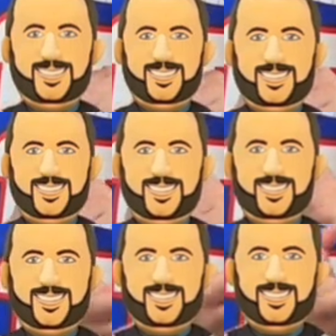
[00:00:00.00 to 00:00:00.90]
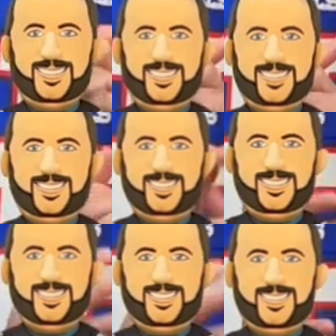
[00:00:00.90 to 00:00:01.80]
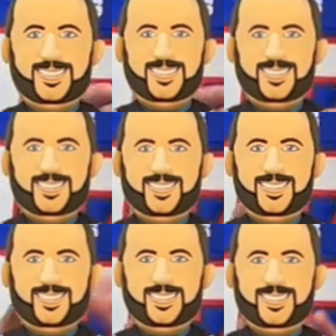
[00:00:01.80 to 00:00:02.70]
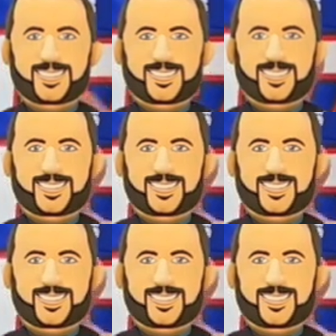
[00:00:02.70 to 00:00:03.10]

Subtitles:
No words are spoken by the person on screen.